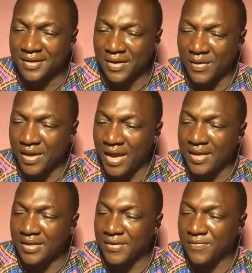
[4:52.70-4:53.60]

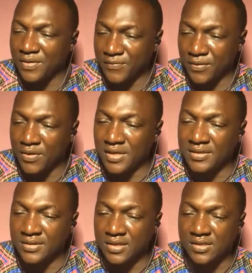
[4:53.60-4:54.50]
Okay, if you're
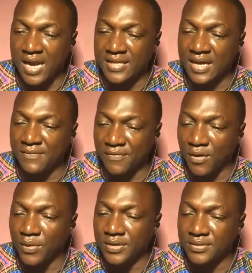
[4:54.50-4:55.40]
following, just write I'm
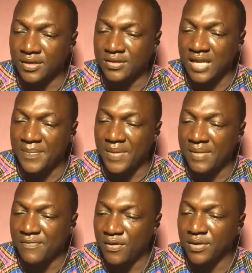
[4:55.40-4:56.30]
following. Just type I'm
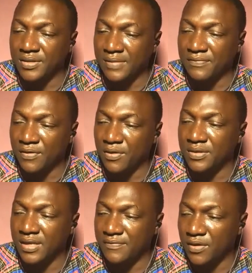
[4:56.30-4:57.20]
following.
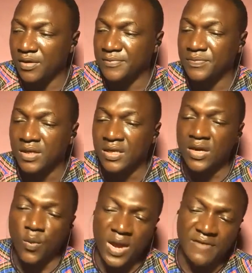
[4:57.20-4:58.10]

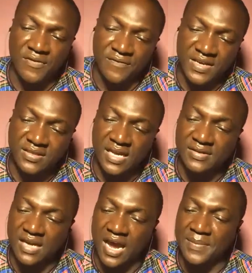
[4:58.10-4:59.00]
We have
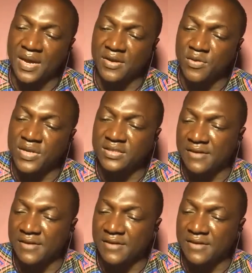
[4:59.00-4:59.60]
invested time and great